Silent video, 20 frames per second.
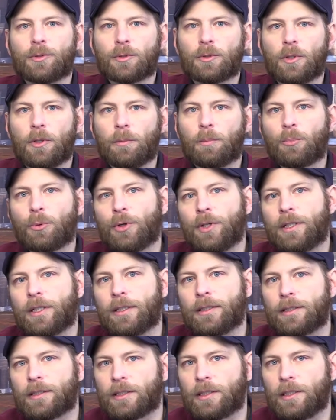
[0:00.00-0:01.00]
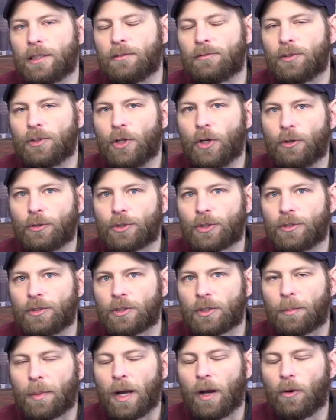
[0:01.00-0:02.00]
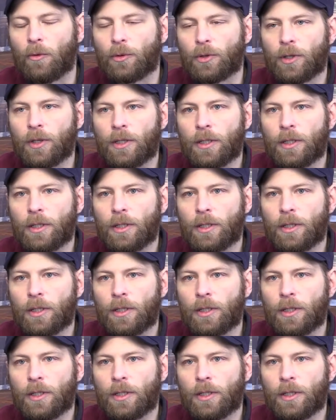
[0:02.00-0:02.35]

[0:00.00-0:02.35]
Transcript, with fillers: uh, preconceived notions about